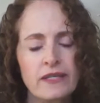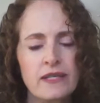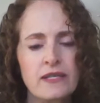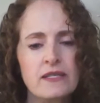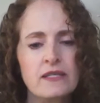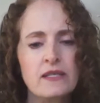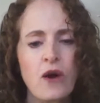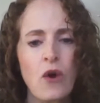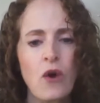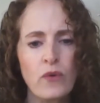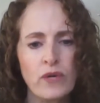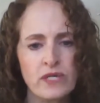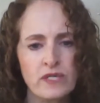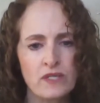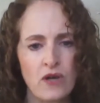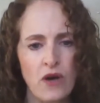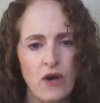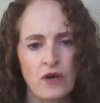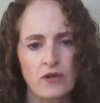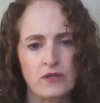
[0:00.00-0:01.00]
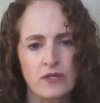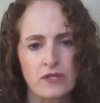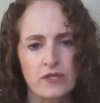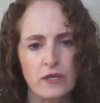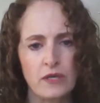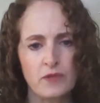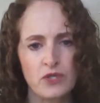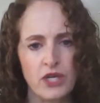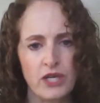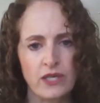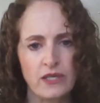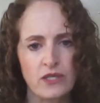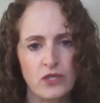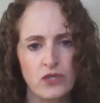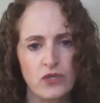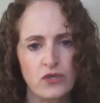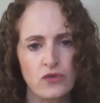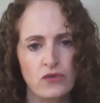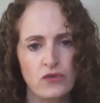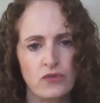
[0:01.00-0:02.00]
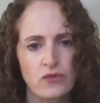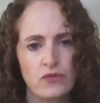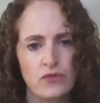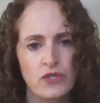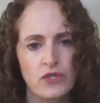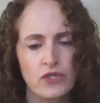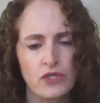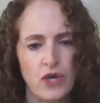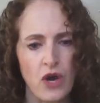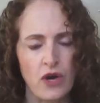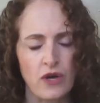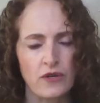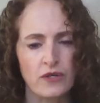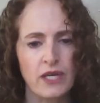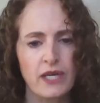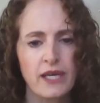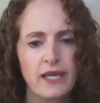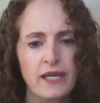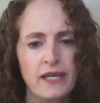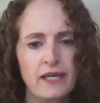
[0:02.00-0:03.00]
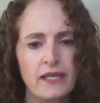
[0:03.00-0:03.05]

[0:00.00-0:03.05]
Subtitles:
and it's always a hard subject to start,